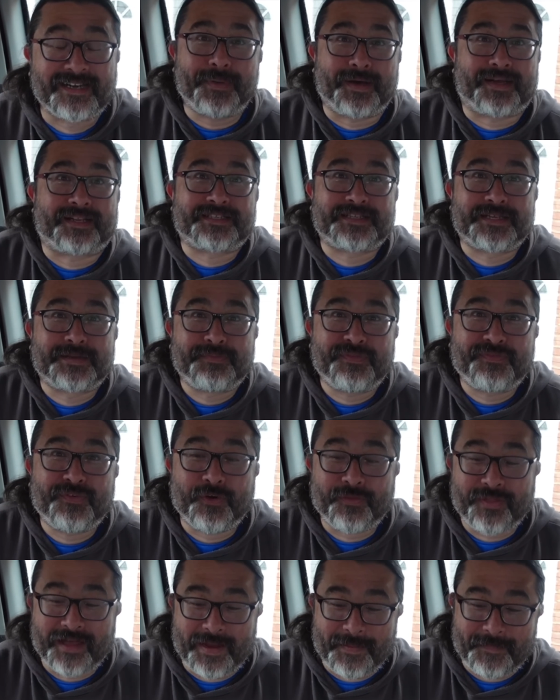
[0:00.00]
But
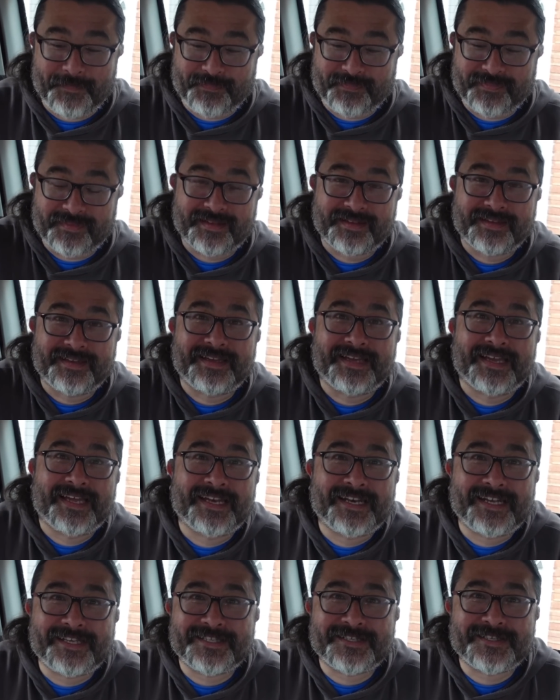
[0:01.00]
before that,
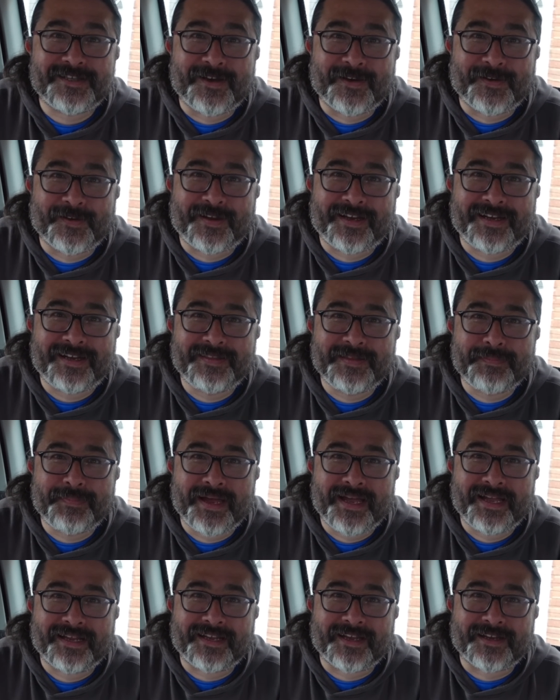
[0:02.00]
let's start looking in the
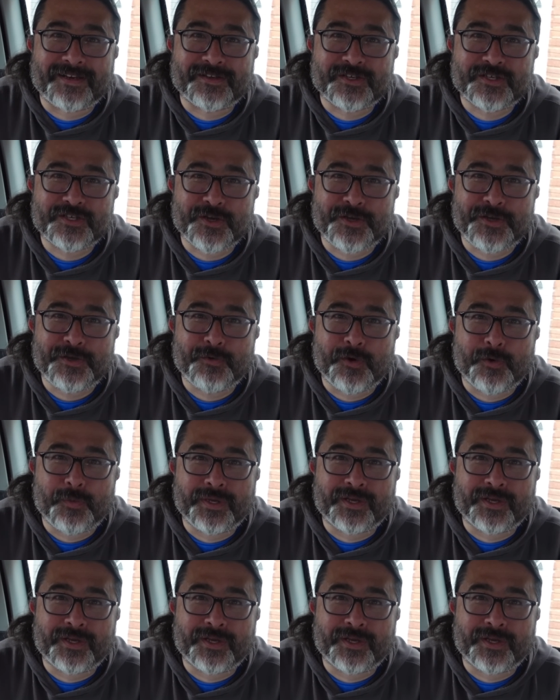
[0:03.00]
bag and I'll show you what we